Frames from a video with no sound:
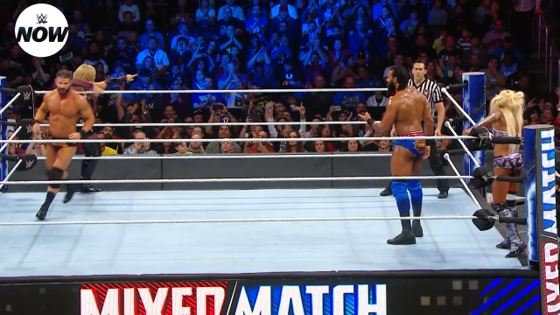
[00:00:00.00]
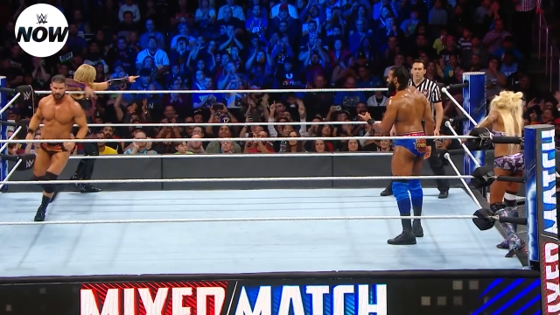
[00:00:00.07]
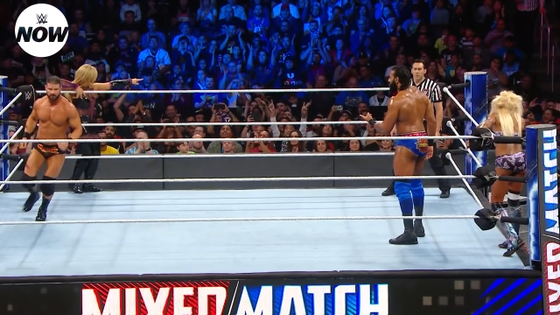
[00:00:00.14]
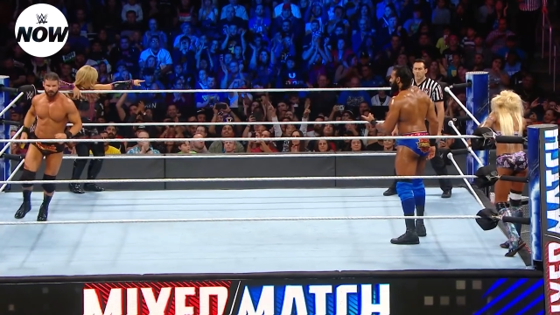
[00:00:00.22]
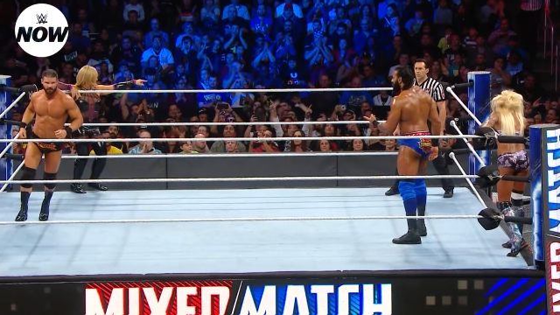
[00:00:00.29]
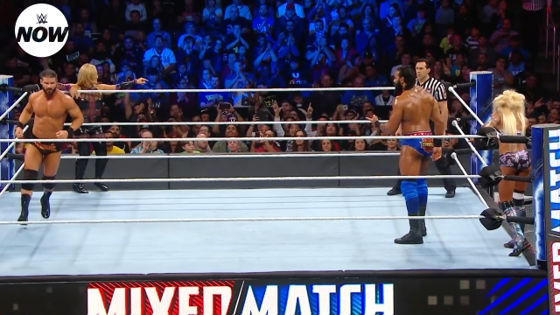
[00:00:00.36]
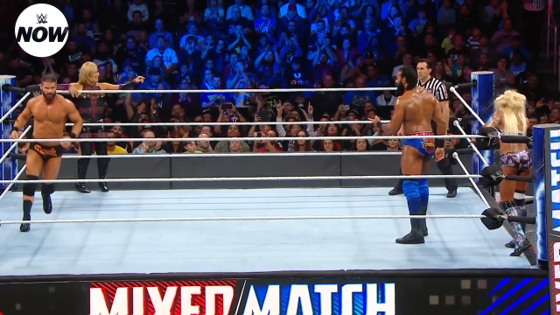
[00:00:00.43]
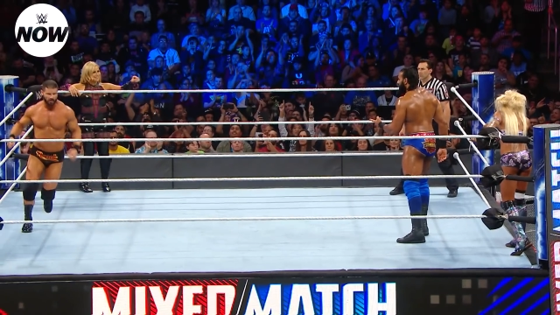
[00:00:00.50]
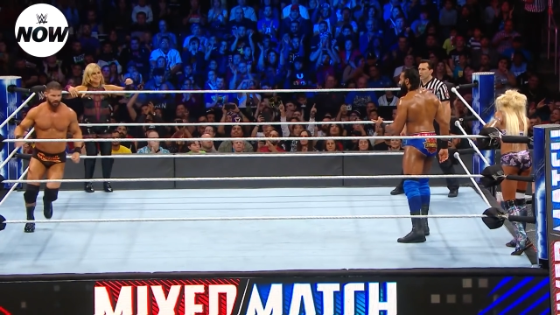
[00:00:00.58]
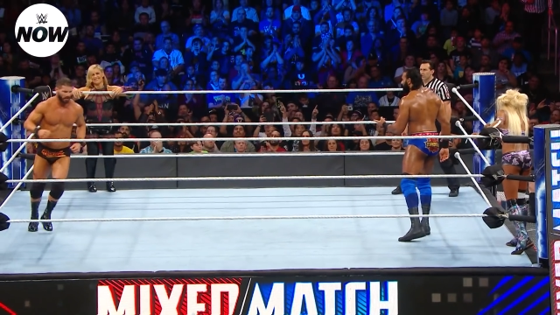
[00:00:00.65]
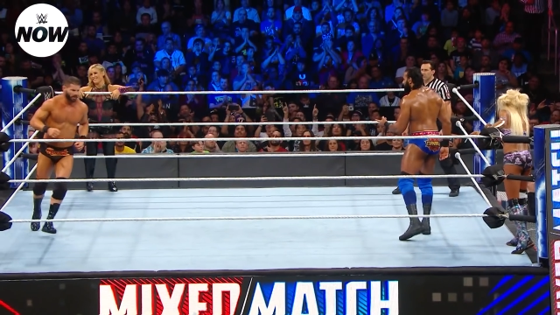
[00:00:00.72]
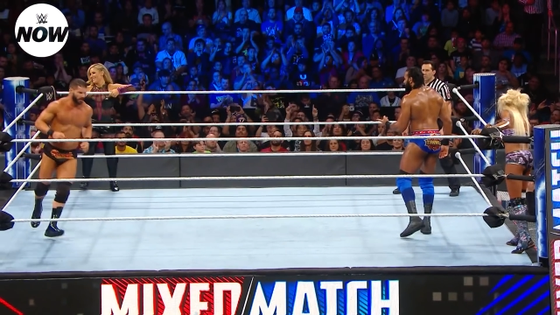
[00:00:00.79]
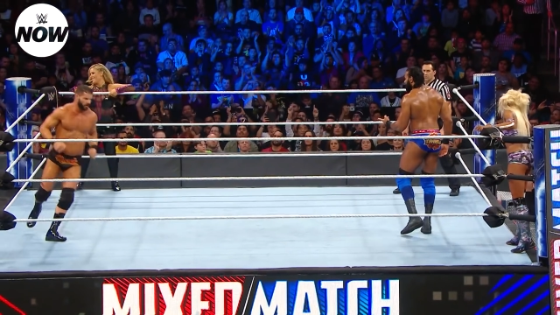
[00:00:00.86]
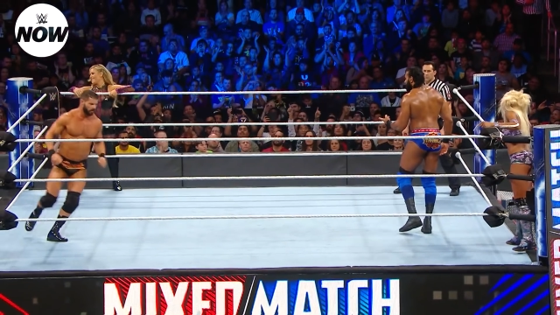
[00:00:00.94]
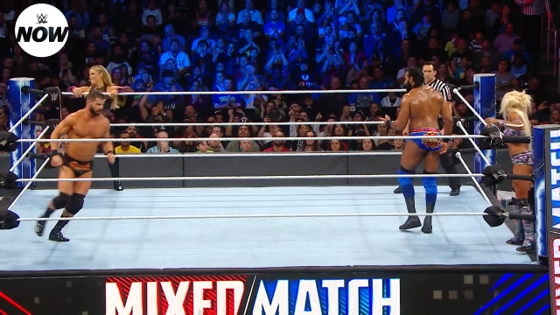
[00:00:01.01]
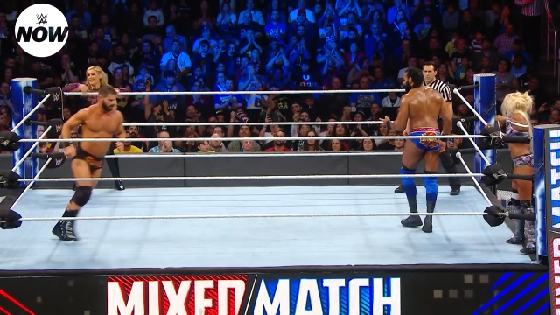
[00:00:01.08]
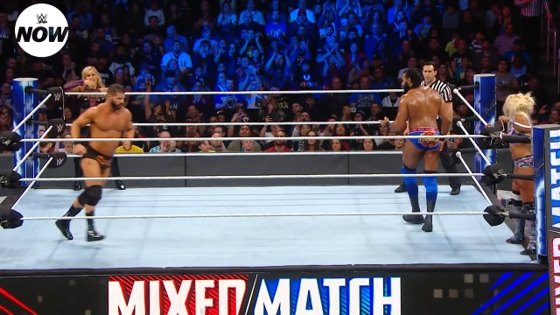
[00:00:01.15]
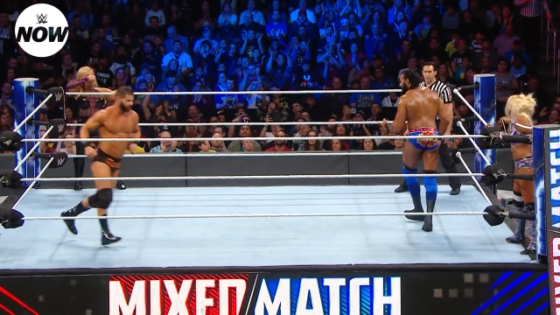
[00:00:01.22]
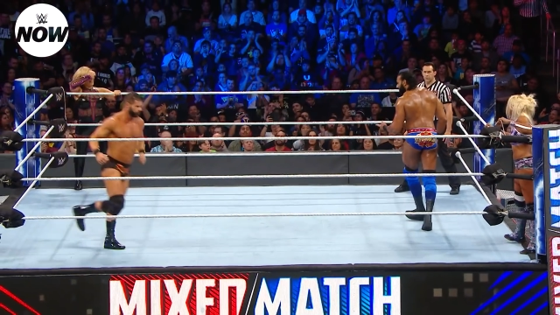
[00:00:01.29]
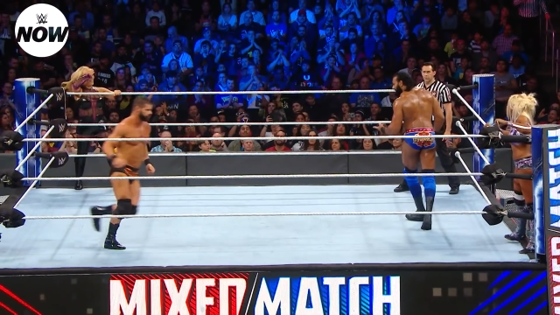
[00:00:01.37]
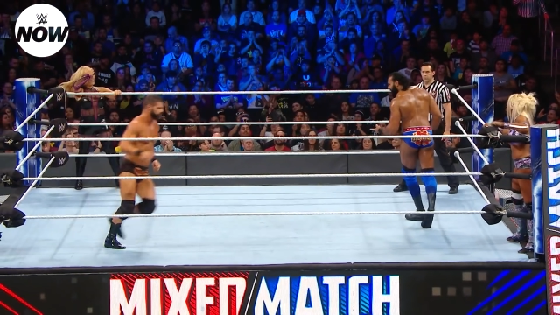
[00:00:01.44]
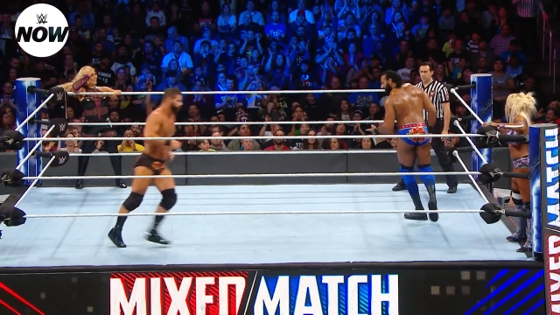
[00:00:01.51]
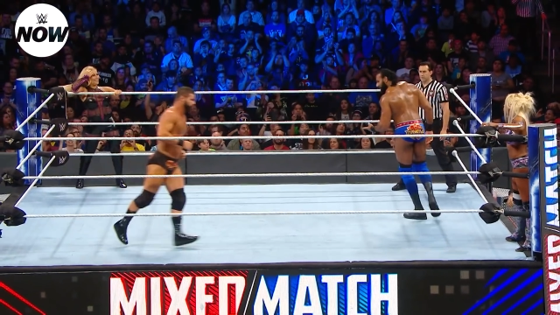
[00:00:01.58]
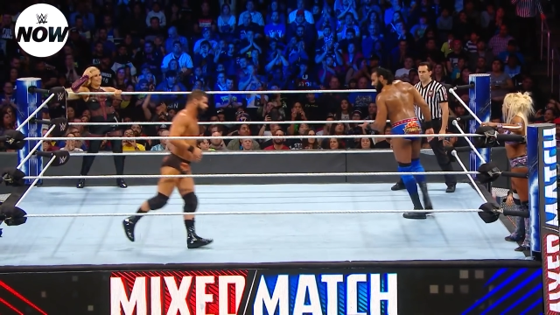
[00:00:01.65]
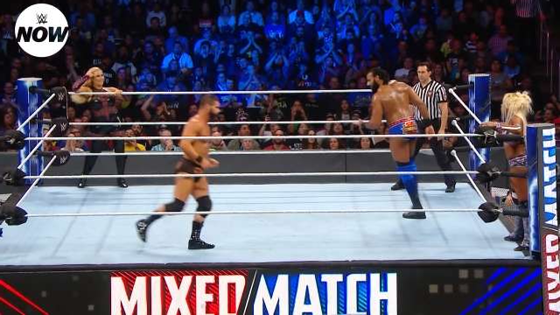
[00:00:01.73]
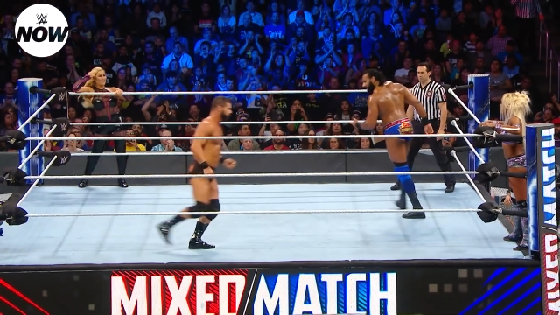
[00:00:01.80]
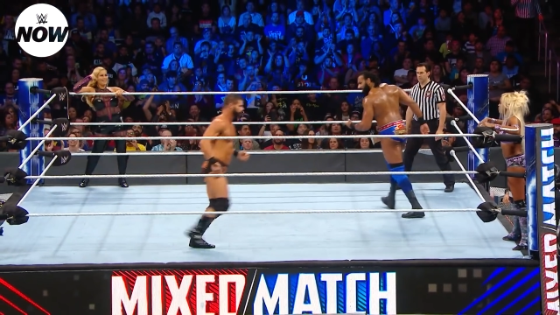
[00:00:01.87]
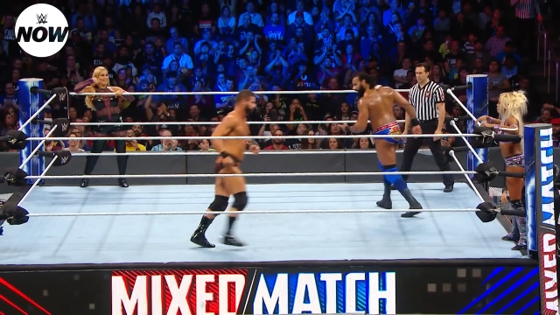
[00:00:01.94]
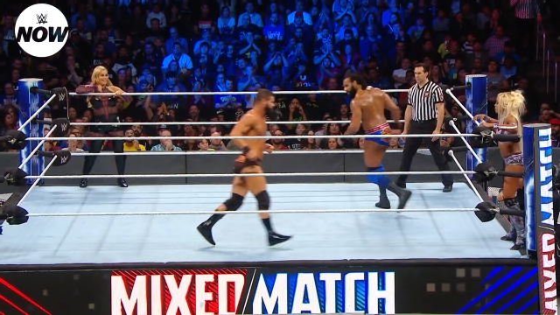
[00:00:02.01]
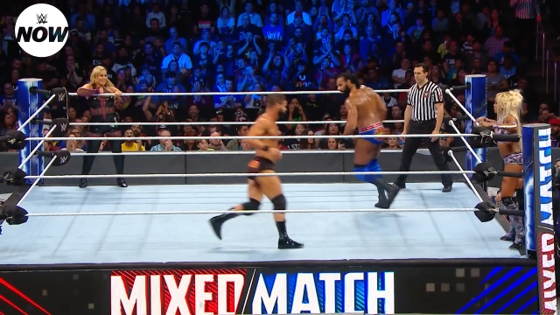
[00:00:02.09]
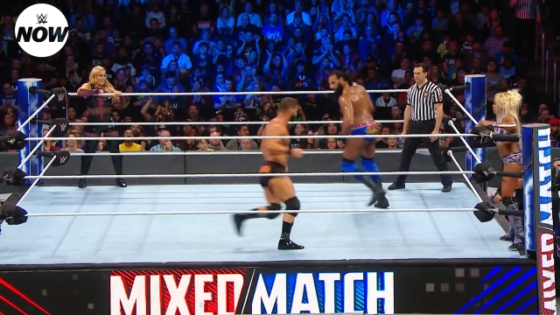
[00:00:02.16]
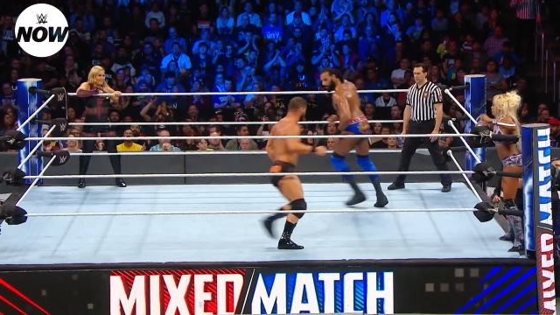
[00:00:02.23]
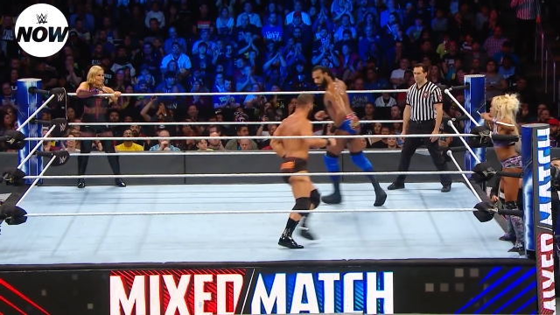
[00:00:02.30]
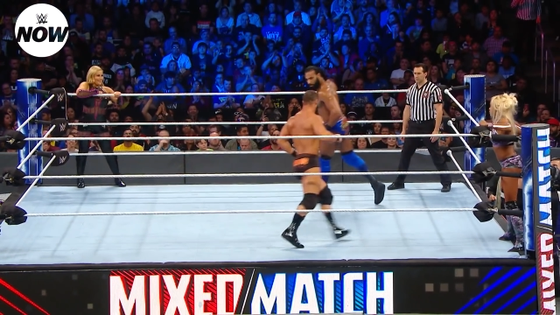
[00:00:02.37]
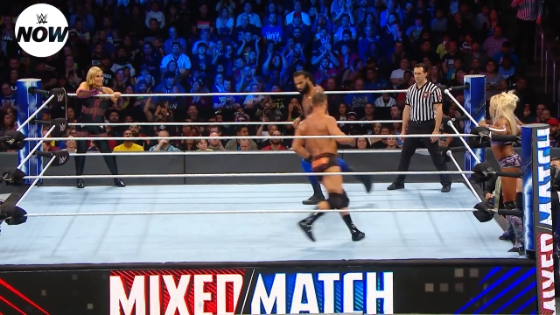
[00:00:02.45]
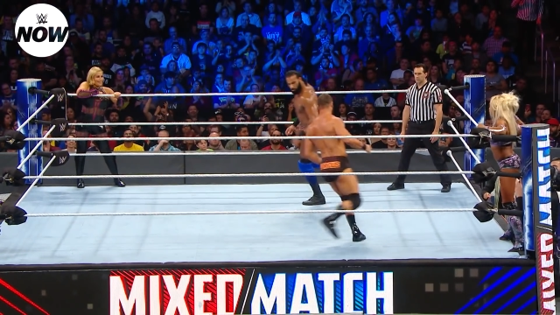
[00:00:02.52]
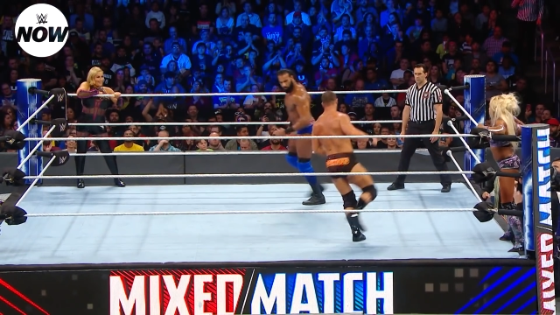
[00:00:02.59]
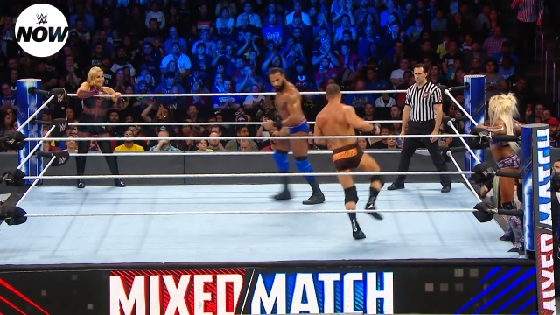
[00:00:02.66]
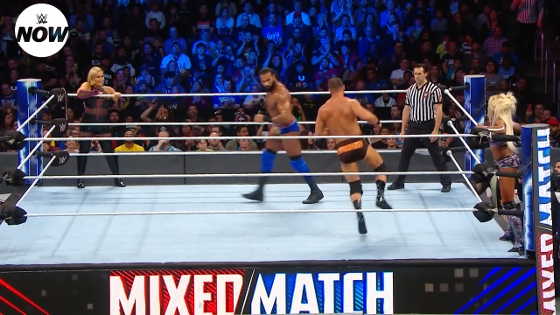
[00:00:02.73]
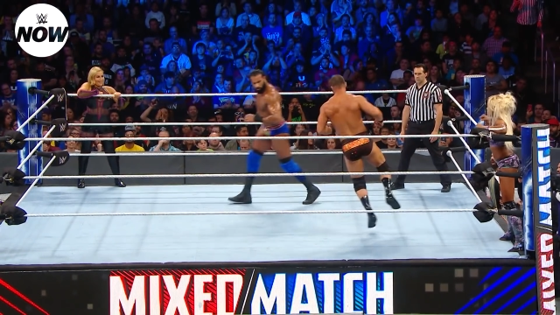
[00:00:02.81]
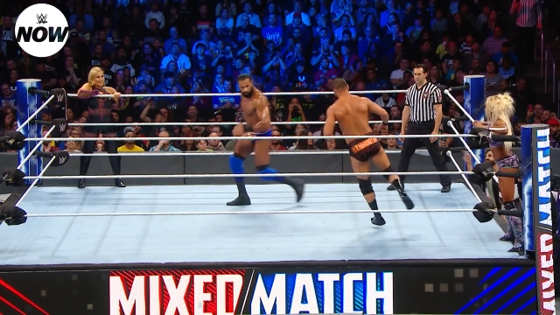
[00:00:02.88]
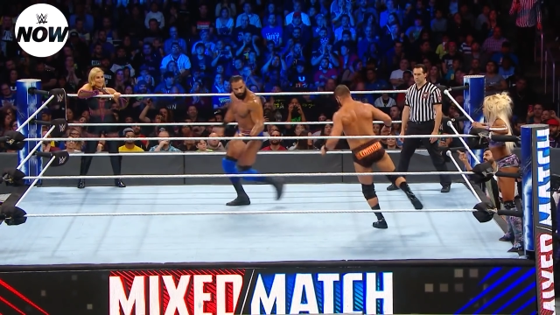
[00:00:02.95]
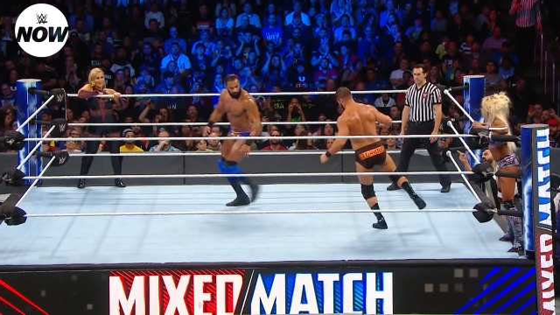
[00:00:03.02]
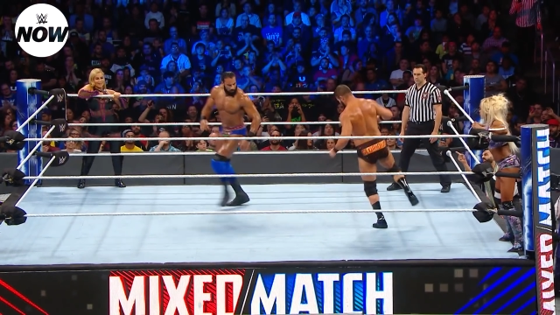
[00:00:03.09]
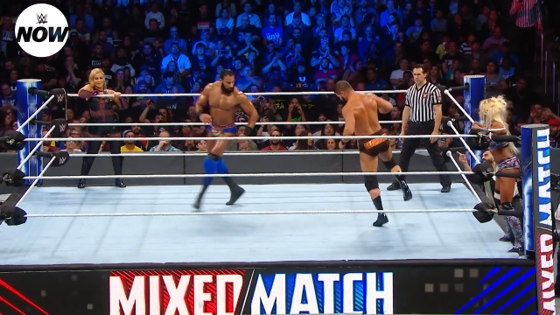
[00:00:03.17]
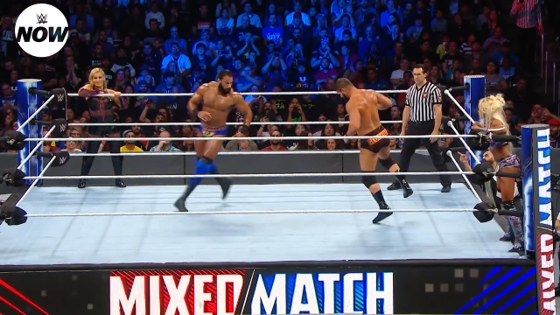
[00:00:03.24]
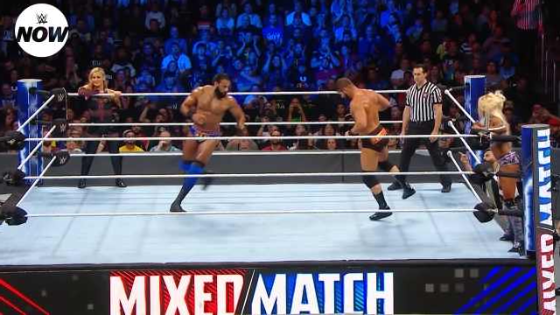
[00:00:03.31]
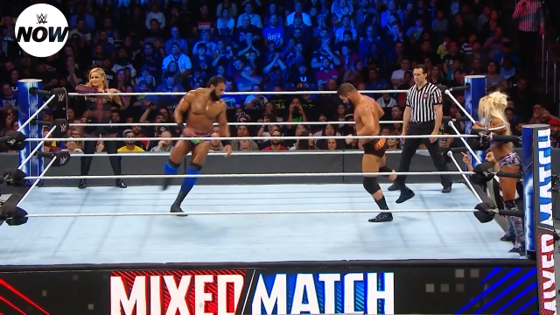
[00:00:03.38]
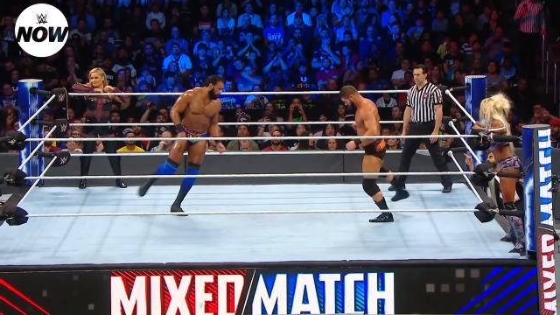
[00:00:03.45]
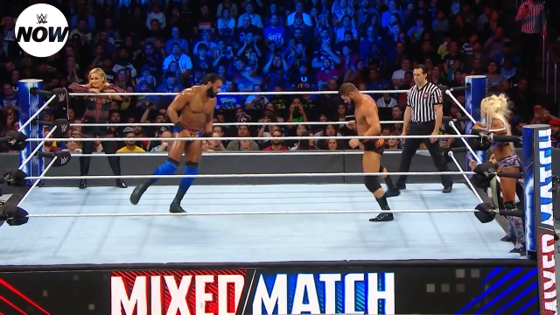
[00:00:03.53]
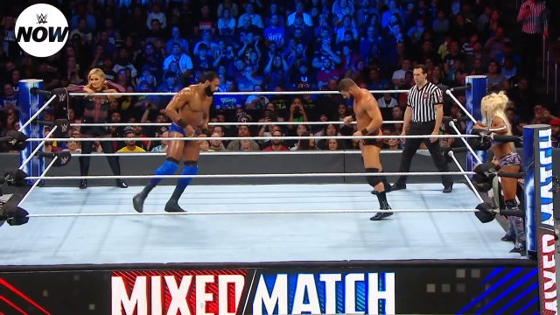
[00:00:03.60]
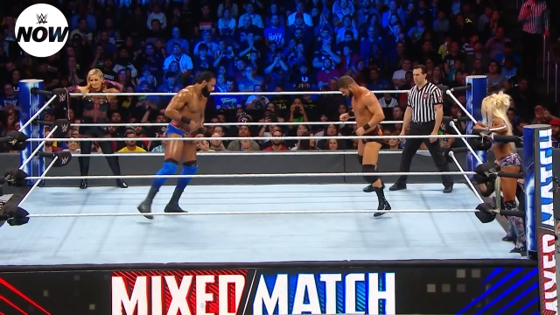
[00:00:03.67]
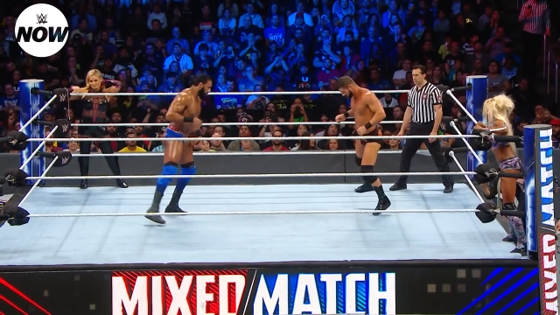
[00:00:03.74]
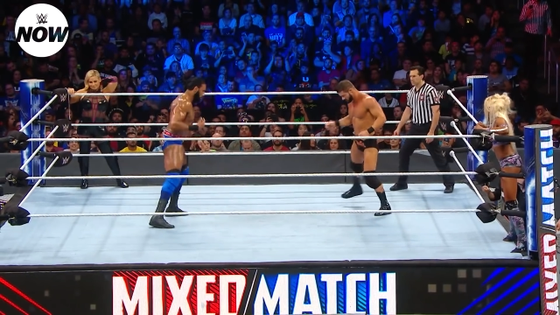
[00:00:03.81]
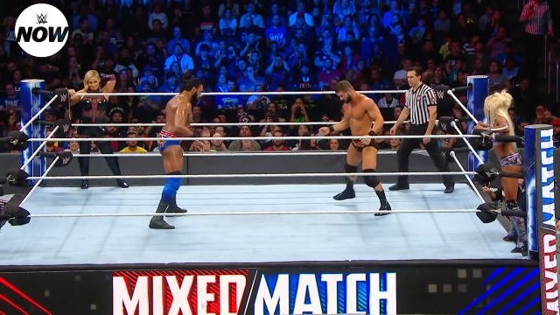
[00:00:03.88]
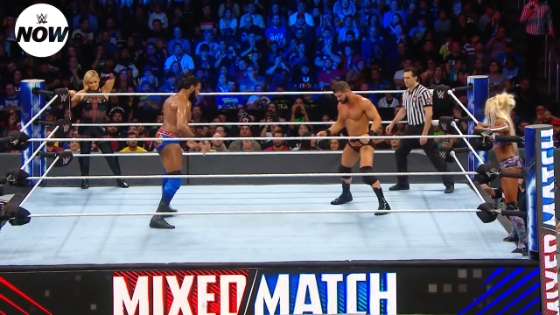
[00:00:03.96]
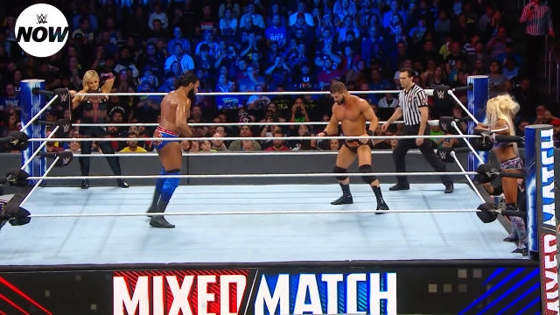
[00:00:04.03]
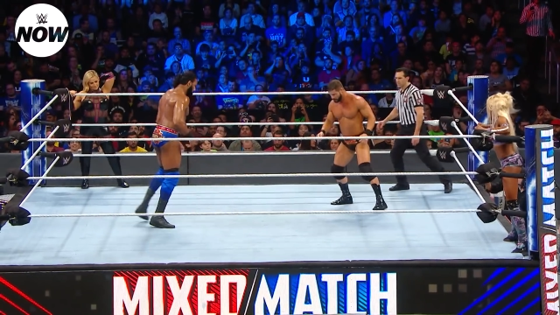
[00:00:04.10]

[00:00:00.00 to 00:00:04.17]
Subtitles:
Nobody's mouth can be seen.